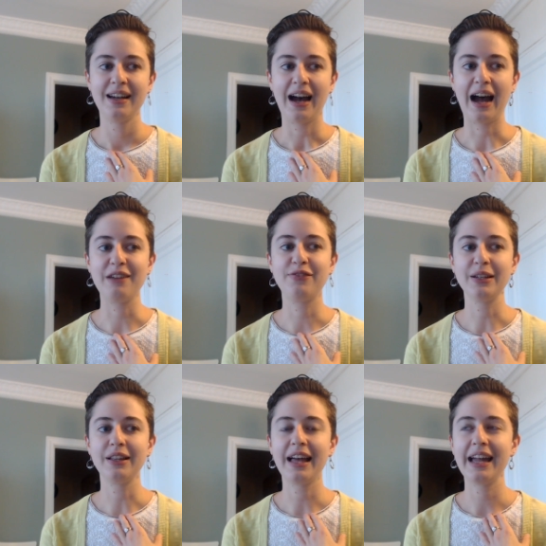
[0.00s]
I
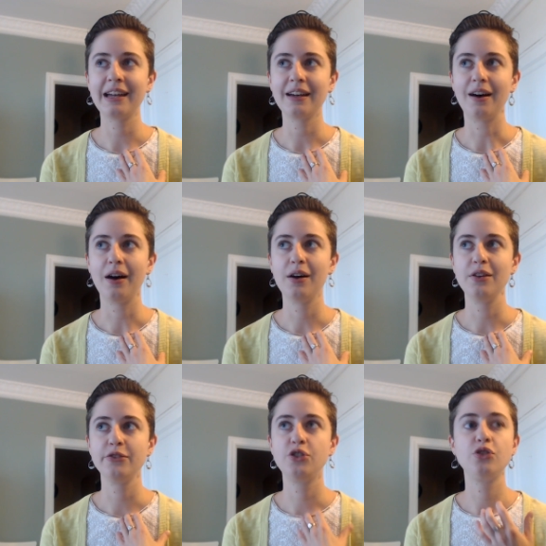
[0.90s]
feel like
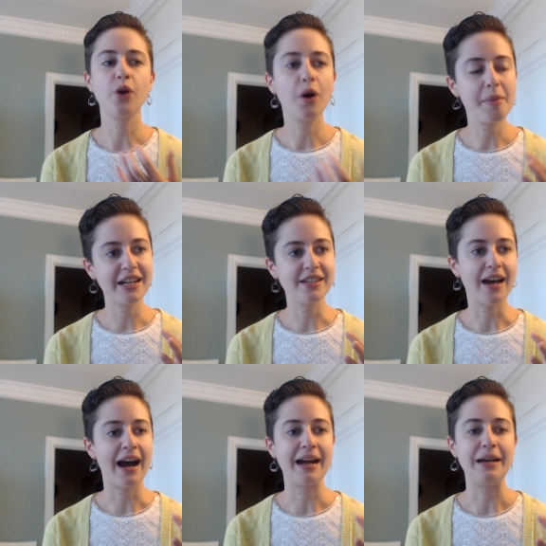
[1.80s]
so many
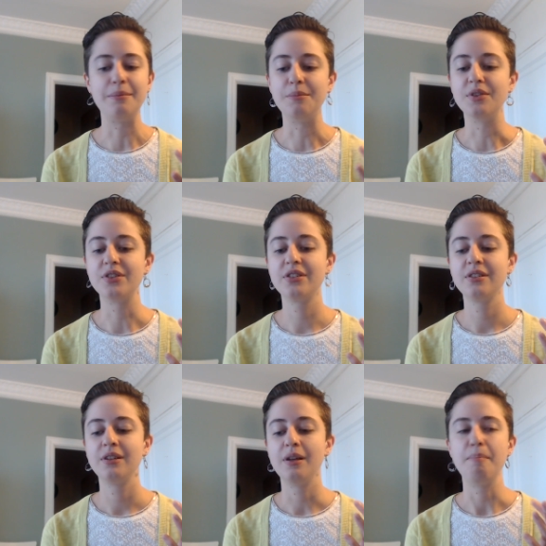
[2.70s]
times
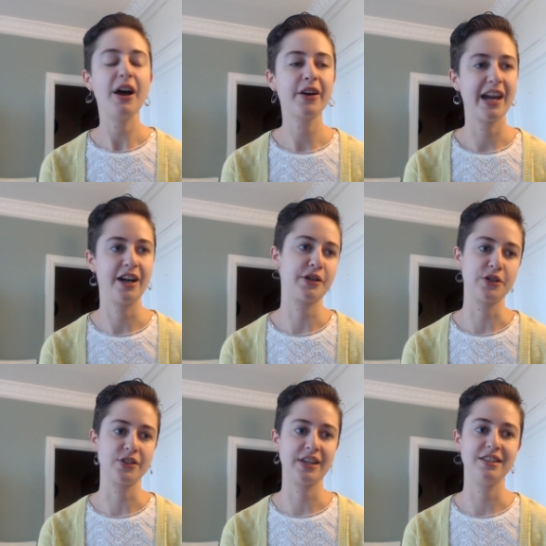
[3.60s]
male
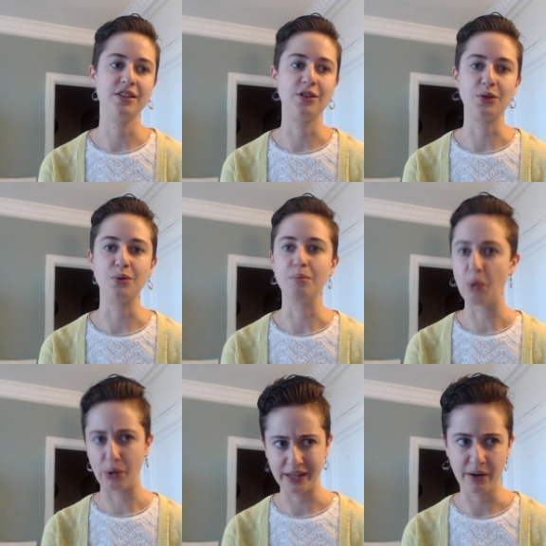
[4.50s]
characters get to do
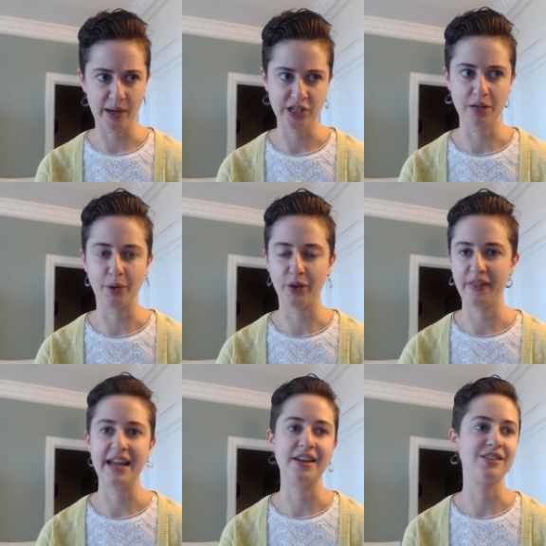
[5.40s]
morally questionable
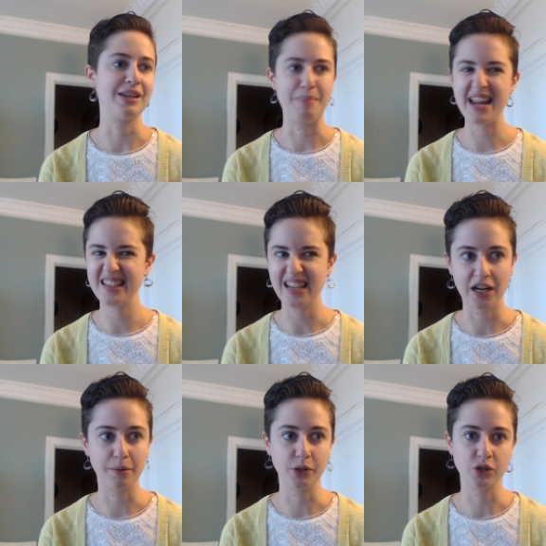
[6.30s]
things and make
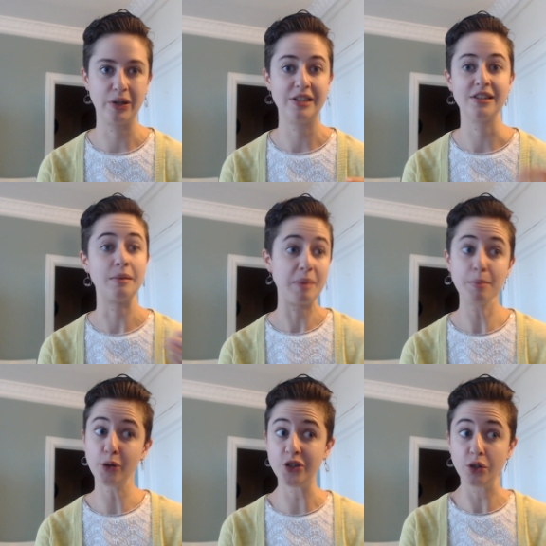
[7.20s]
terrible choices, and
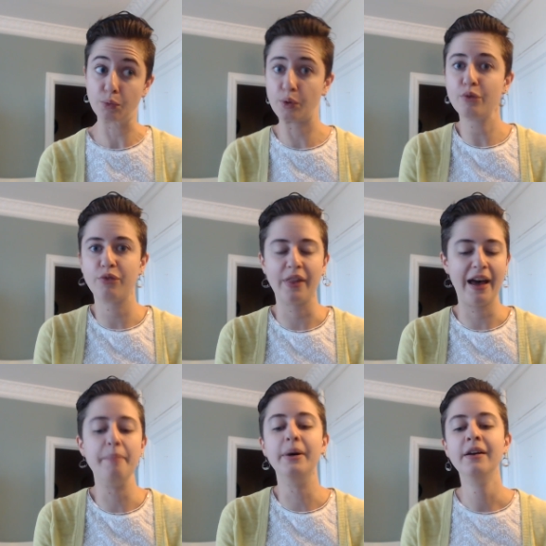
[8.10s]
people still root for
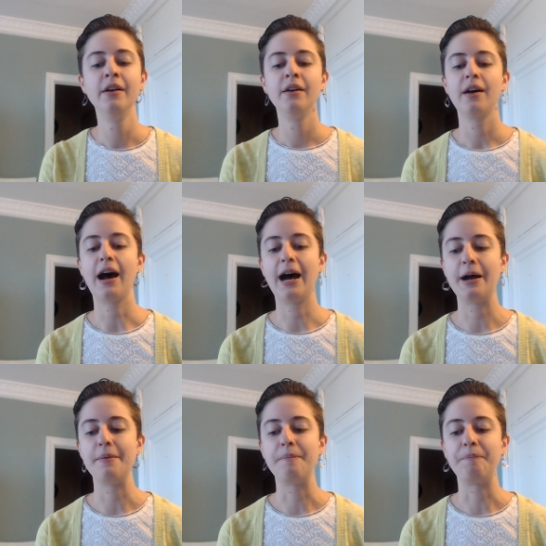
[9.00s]
them.
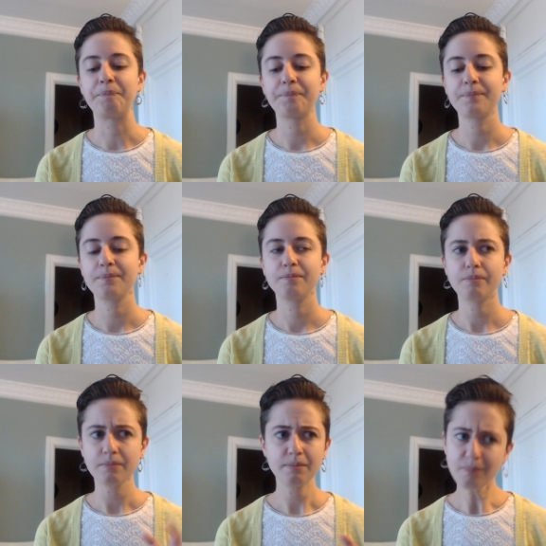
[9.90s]
Um,
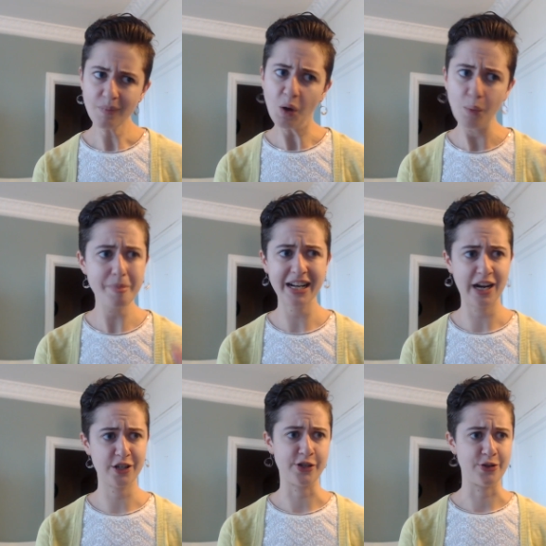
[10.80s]
women
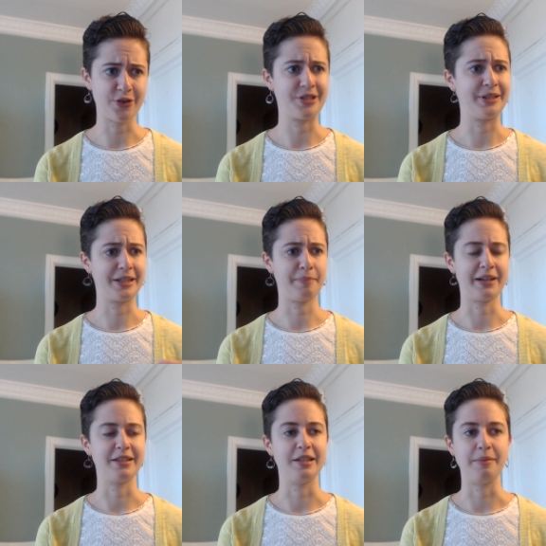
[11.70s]
characters are still
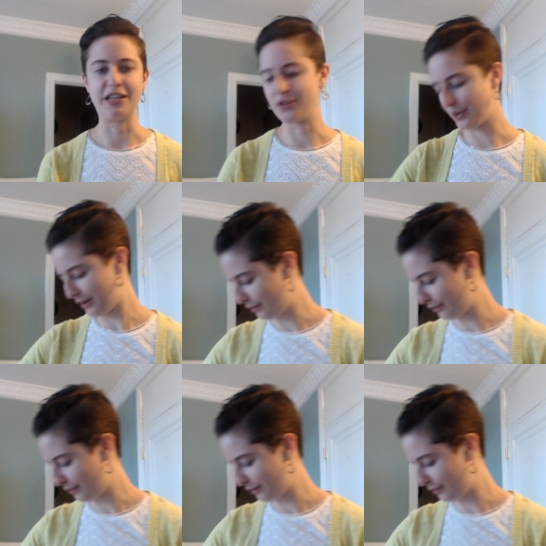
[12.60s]
expected to be sort of,